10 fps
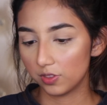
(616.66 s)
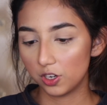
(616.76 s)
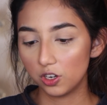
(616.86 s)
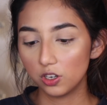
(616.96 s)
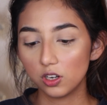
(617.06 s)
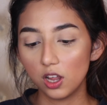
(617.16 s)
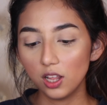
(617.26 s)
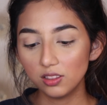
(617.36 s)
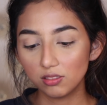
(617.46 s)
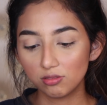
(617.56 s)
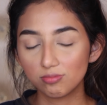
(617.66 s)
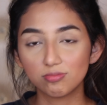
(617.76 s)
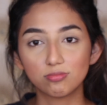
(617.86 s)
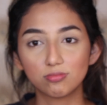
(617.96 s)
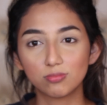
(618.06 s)
they're not
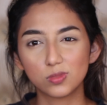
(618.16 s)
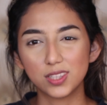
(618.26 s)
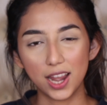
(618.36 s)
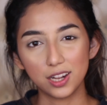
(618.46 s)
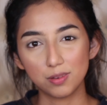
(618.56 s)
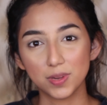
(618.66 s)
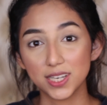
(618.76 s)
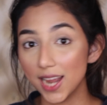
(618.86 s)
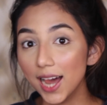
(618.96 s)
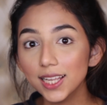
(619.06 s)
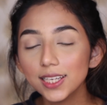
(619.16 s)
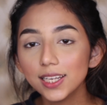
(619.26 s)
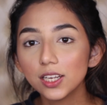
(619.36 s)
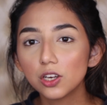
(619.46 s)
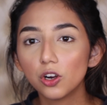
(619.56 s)
that
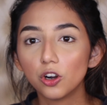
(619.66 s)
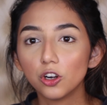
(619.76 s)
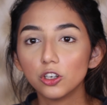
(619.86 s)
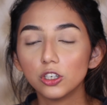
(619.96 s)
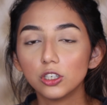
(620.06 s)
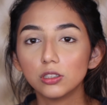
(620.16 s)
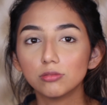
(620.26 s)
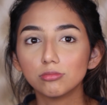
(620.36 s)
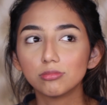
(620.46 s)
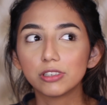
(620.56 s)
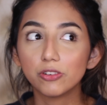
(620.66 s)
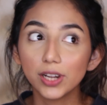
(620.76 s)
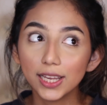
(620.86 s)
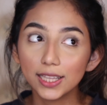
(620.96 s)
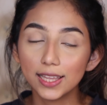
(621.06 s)
metallic or
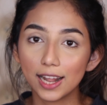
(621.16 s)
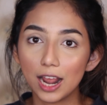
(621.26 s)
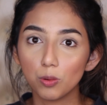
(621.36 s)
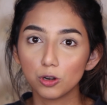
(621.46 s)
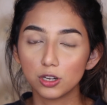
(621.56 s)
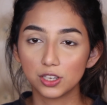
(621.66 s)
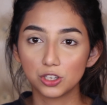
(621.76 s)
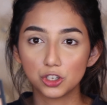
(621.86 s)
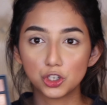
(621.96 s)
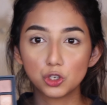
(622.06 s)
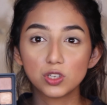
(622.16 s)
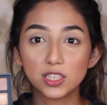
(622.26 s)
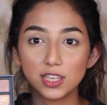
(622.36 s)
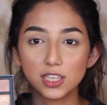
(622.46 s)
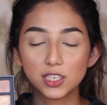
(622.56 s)
gray that I would
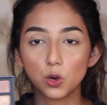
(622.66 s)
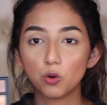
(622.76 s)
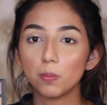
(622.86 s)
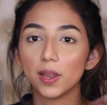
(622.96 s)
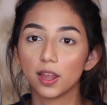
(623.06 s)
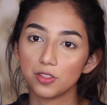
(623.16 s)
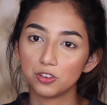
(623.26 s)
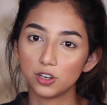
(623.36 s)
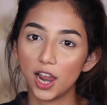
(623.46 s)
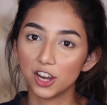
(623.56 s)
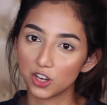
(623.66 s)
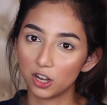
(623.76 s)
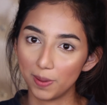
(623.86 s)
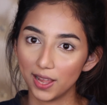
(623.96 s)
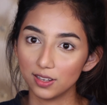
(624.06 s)
choose this over my other
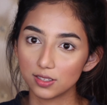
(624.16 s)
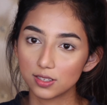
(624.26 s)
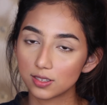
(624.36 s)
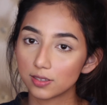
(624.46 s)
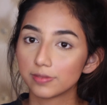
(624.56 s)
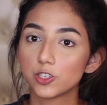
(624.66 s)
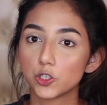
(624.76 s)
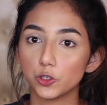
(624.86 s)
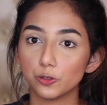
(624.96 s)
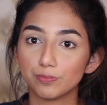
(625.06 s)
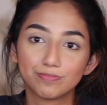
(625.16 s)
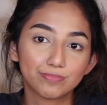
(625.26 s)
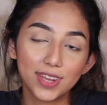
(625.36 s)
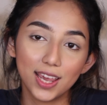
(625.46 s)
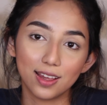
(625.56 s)
eyeshadow palettes. So
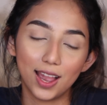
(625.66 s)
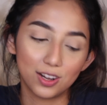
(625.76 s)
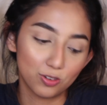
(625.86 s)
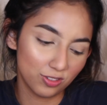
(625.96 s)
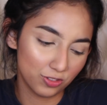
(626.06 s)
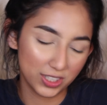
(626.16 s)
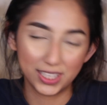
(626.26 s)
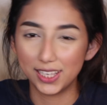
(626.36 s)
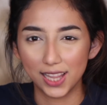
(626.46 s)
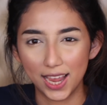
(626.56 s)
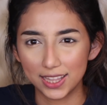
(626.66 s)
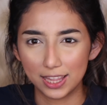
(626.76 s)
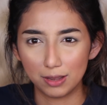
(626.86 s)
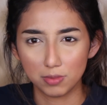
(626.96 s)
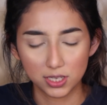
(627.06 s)
yeah, I don't really like
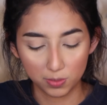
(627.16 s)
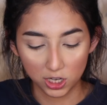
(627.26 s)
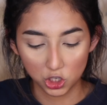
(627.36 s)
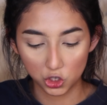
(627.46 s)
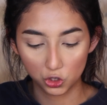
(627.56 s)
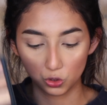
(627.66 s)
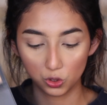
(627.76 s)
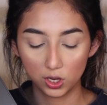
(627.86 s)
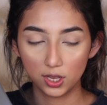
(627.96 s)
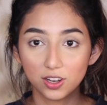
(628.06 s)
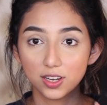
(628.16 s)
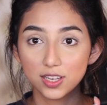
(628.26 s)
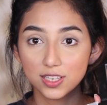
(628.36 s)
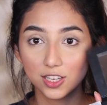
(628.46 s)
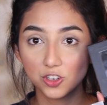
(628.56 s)
them as much. So there
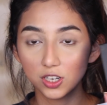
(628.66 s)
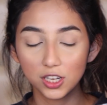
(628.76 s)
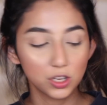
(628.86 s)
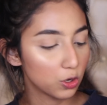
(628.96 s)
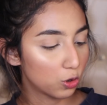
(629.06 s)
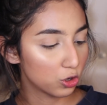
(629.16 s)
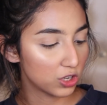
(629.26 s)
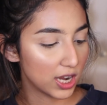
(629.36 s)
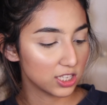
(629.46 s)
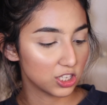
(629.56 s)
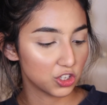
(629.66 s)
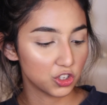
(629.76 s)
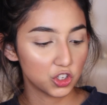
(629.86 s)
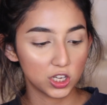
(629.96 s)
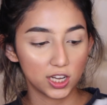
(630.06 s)
is literally no
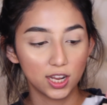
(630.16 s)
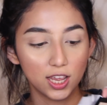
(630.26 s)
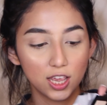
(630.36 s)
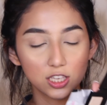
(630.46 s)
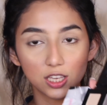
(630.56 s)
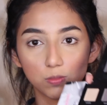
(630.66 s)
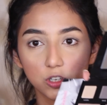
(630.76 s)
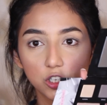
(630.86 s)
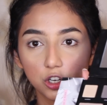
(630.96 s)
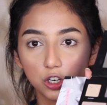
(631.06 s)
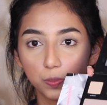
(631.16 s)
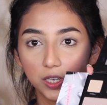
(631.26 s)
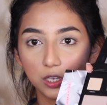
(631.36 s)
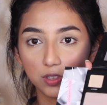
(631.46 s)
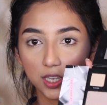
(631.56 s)
transition shade, so I'm just going to
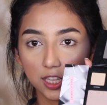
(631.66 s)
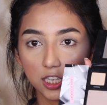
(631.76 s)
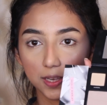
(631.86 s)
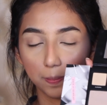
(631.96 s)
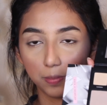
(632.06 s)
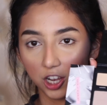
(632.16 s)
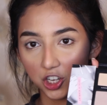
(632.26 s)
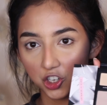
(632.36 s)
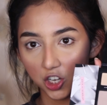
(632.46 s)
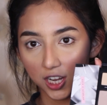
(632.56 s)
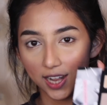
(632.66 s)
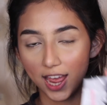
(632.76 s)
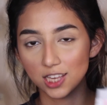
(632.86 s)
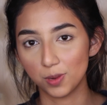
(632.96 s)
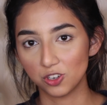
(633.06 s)
be using this blush shade
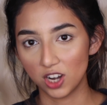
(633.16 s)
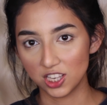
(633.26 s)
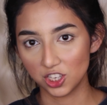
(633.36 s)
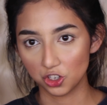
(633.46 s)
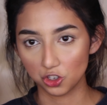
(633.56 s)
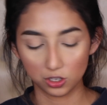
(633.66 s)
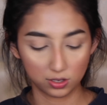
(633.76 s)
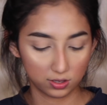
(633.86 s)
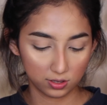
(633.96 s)
as my transition.